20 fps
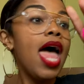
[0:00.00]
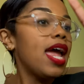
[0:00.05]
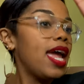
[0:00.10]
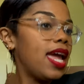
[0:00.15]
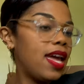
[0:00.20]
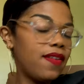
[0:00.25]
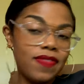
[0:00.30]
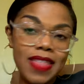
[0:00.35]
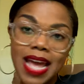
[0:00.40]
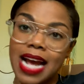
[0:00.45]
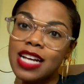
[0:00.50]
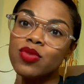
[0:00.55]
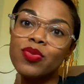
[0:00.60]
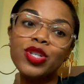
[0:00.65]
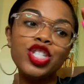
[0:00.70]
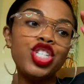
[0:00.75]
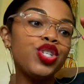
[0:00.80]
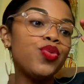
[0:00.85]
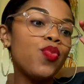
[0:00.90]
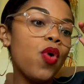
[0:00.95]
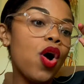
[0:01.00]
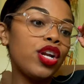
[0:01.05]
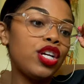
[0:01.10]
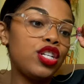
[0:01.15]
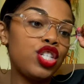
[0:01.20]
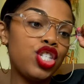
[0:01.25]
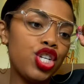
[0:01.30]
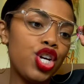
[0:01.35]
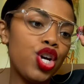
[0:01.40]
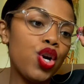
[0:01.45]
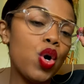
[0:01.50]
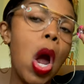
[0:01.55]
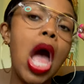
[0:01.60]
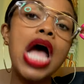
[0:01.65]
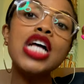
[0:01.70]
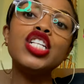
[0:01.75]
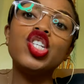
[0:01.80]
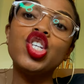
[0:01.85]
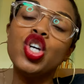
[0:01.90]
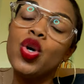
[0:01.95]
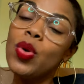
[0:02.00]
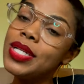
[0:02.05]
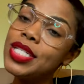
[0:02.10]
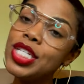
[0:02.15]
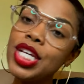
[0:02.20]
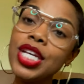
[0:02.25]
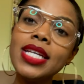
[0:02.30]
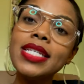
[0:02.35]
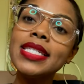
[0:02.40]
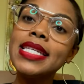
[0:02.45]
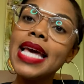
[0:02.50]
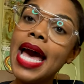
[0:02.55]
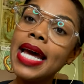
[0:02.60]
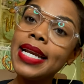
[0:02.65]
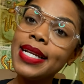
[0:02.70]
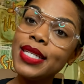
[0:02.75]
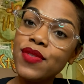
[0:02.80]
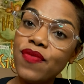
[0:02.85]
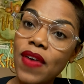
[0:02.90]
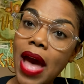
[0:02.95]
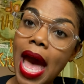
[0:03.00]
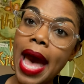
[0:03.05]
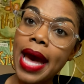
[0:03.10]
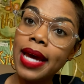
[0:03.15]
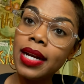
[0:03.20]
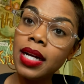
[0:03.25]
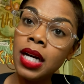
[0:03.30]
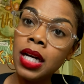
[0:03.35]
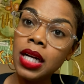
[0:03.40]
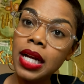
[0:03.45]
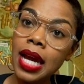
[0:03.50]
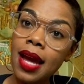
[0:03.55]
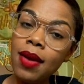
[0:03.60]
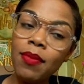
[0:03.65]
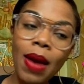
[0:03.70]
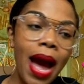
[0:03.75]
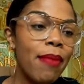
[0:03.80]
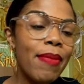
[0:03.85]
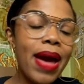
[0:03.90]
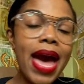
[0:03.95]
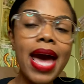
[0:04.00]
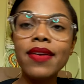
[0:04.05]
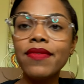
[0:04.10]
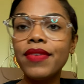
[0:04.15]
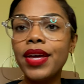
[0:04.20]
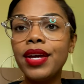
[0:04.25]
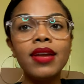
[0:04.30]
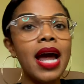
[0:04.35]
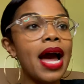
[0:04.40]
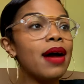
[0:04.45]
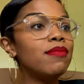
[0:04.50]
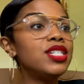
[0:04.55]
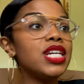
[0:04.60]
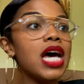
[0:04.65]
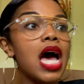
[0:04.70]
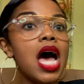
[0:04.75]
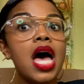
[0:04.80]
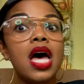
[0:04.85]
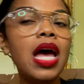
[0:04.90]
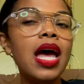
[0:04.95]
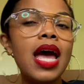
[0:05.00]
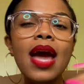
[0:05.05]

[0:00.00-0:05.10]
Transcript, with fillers: If that's what you want to do, do it till you're satisfied, okay? I'm out of it. I'm done.